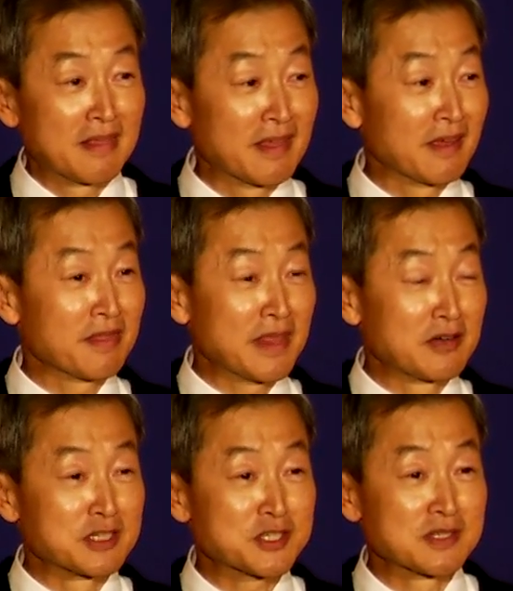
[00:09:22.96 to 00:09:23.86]
Then
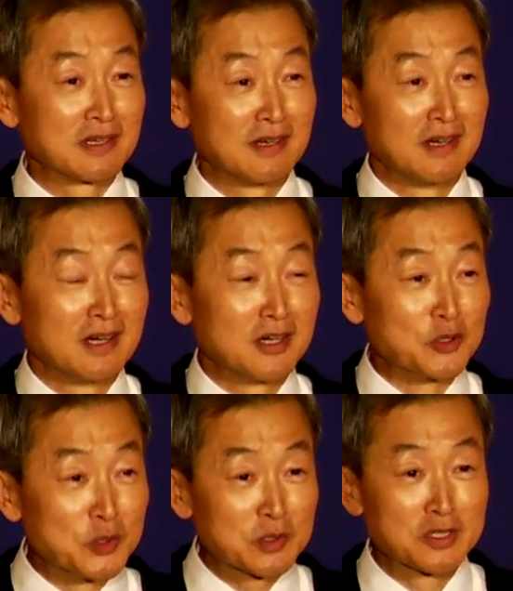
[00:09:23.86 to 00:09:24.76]
there is
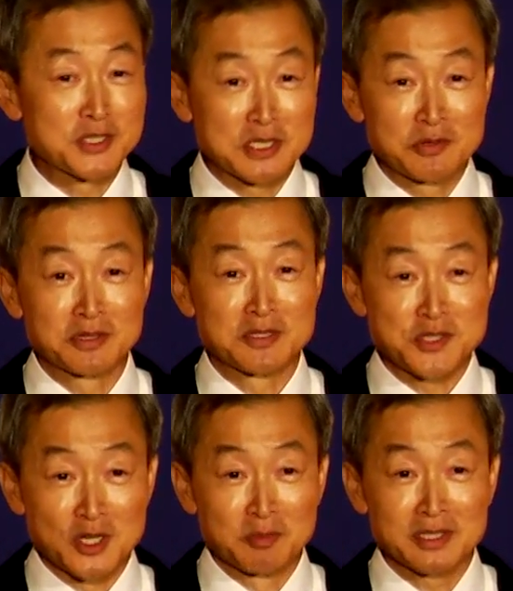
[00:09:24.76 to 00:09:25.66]
Nuclear Security
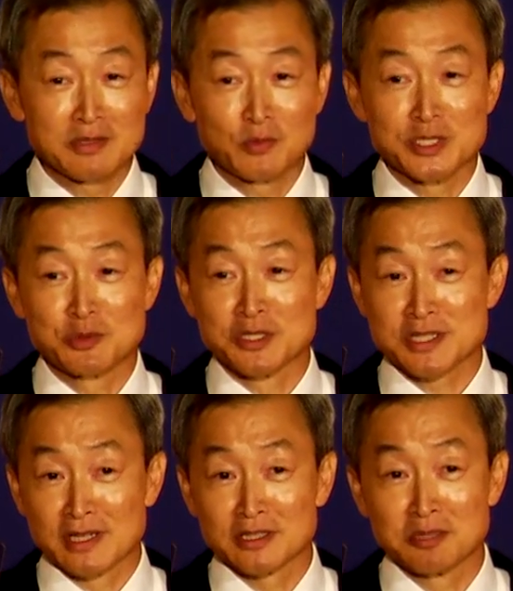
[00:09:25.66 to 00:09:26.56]
Summit, which was
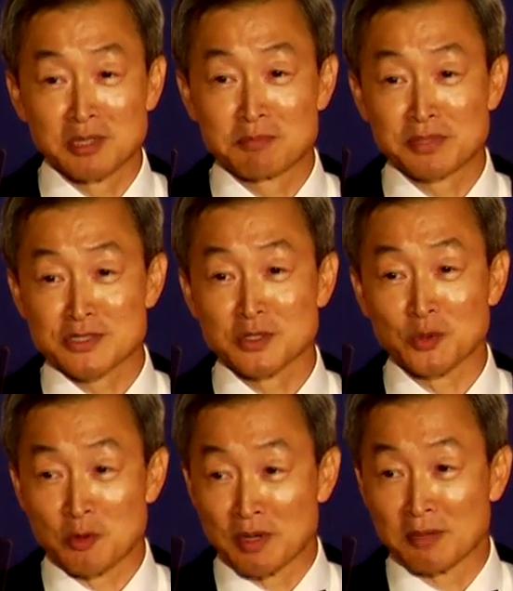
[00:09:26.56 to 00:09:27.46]
started by President
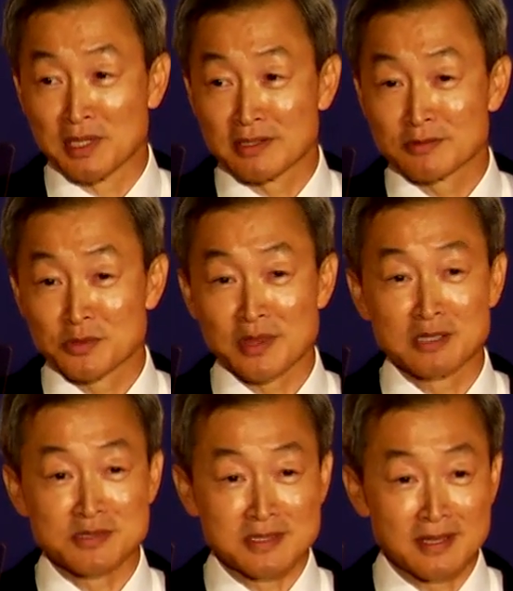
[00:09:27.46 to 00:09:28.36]
Obama,
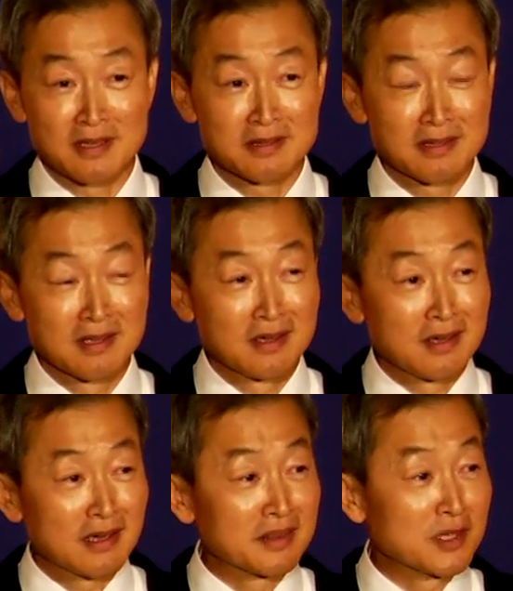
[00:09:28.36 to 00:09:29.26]
2010.
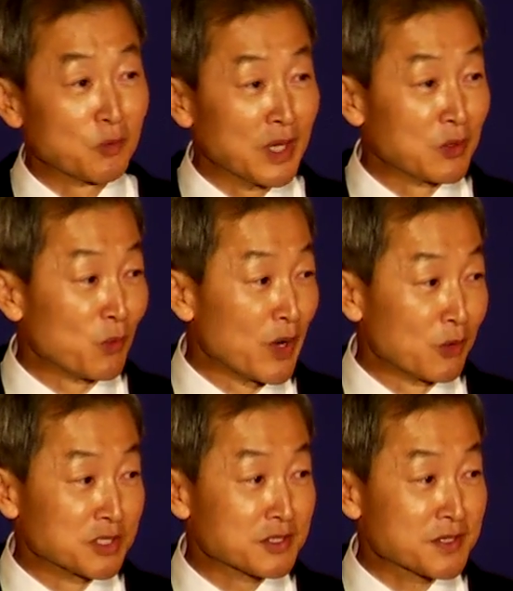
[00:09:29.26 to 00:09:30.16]
And then where
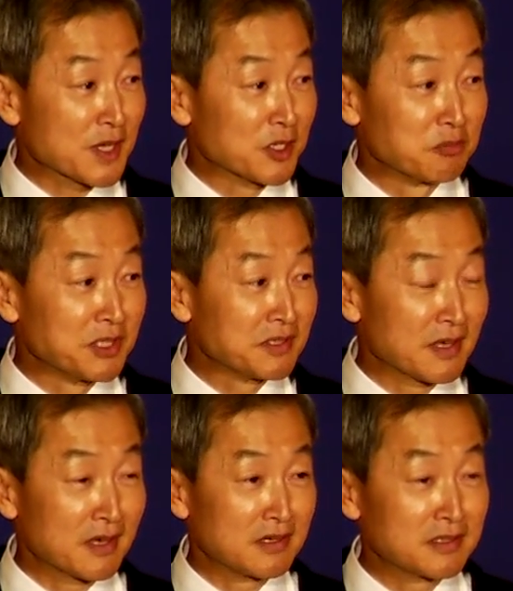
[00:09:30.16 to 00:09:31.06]
was the second meeting
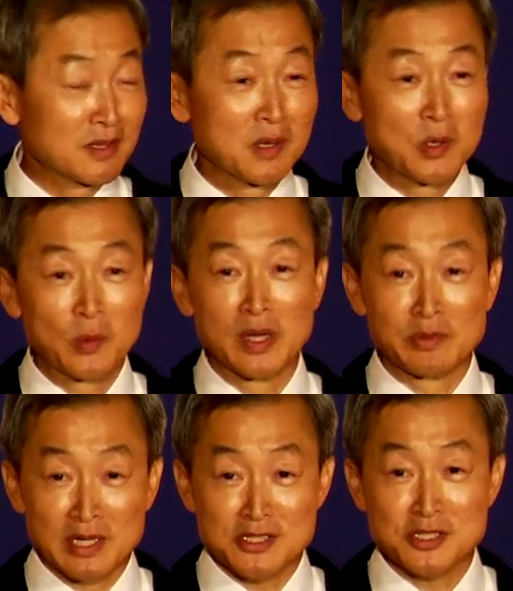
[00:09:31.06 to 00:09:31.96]
held?
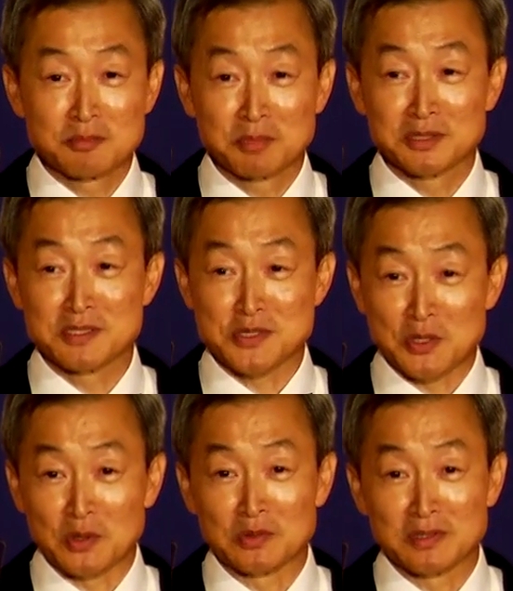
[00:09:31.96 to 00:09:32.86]
Where else but in
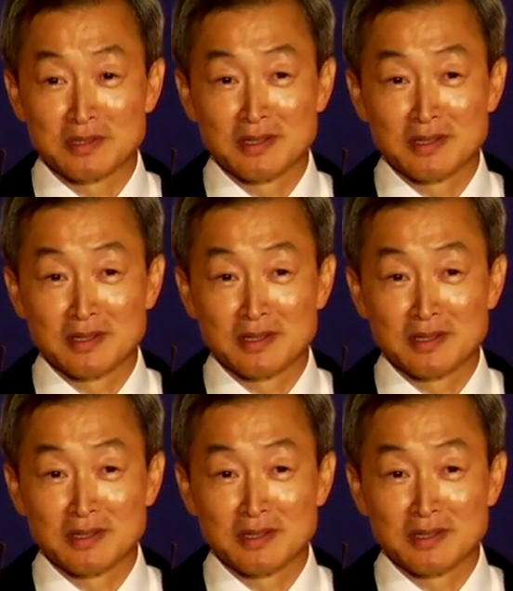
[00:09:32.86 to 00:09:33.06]
Seoul.